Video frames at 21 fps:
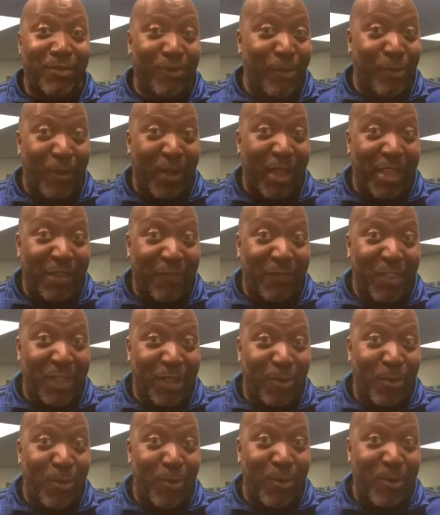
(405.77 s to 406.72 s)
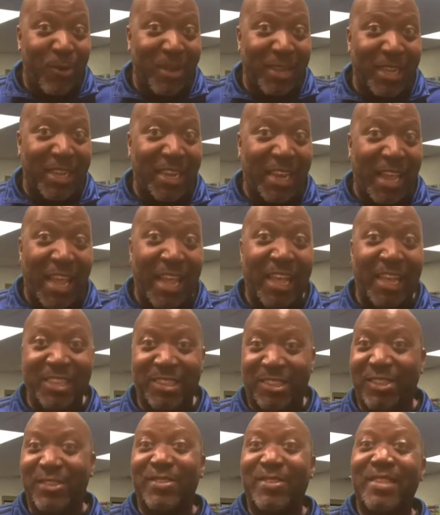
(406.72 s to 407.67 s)
graphic
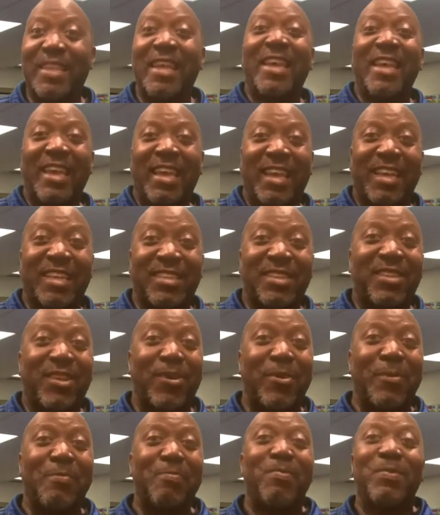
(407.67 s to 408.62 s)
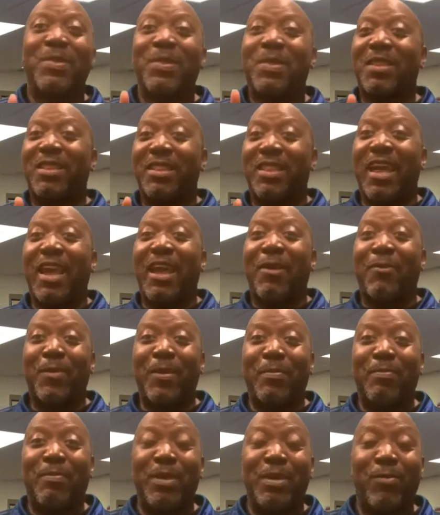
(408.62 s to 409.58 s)
organizers. And so that
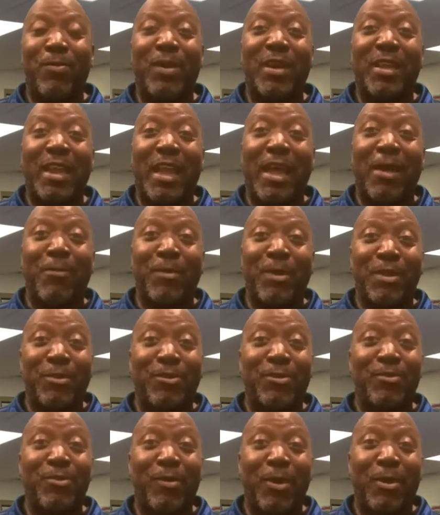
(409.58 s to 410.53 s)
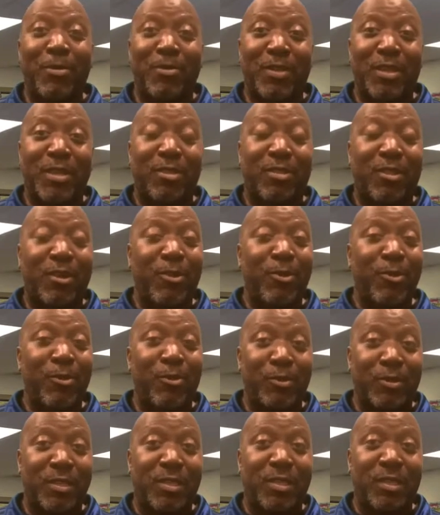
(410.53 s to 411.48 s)
would be what I would do on the
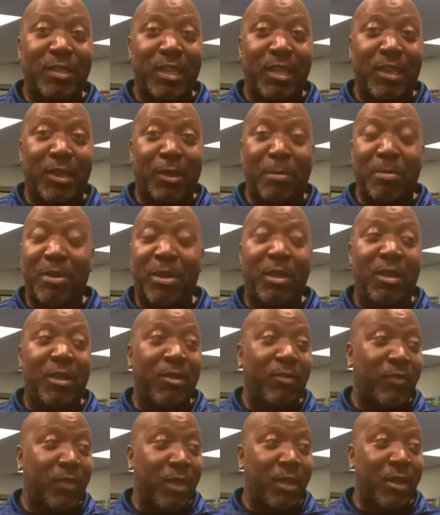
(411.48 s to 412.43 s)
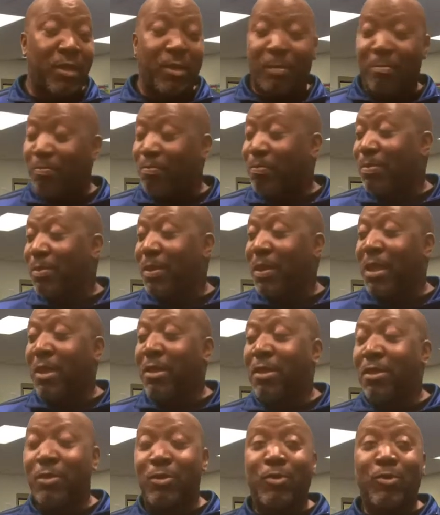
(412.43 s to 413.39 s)
3rd step of,
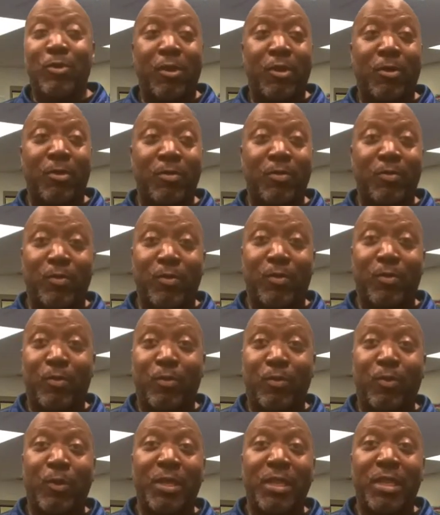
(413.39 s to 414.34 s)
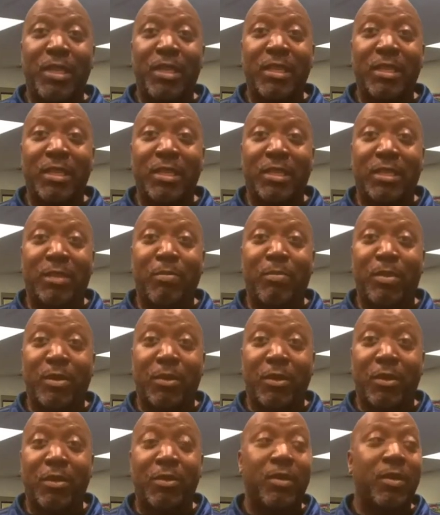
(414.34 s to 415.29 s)
reading this
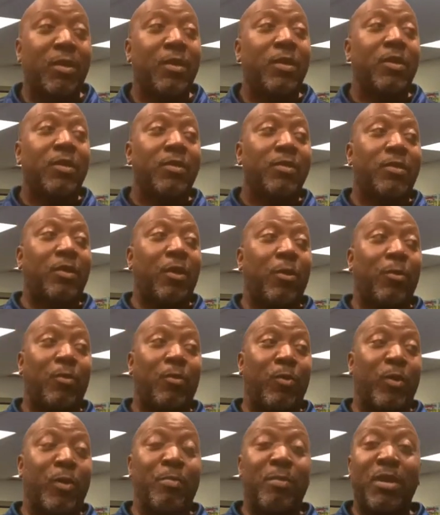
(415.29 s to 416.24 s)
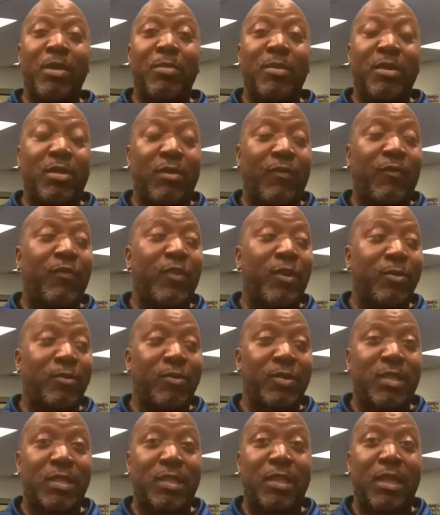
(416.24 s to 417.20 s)
book. So remember, the
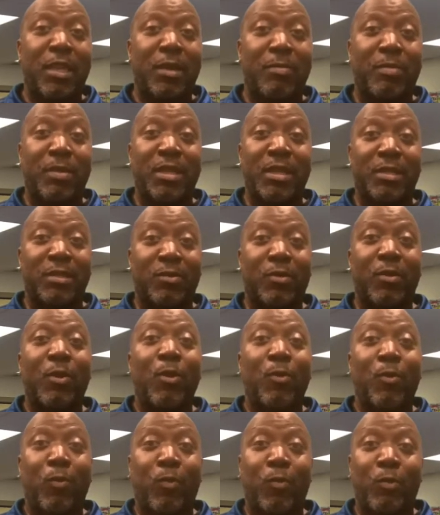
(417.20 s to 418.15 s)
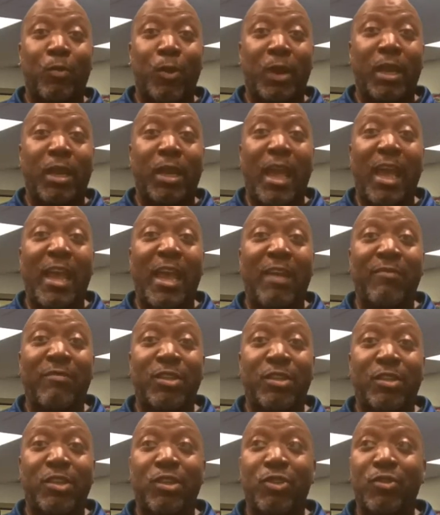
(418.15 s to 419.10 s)
first step is have
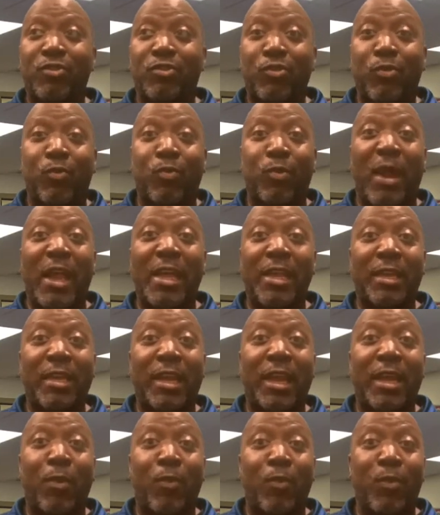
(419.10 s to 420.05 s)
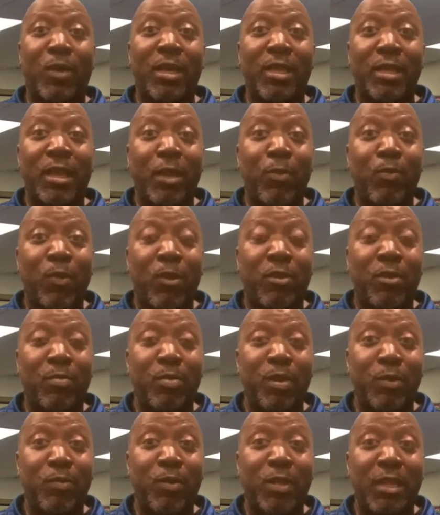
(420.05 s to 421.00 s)
the children write down what they want to
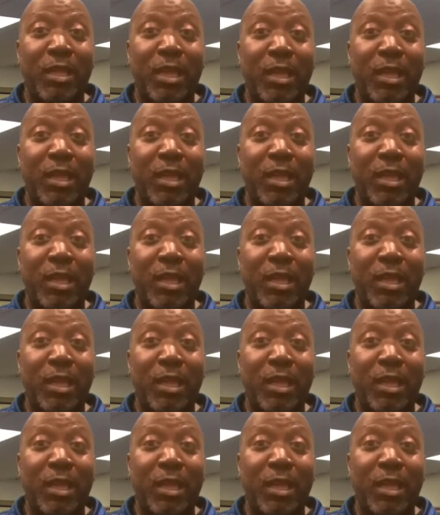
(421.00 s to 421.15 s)
be when they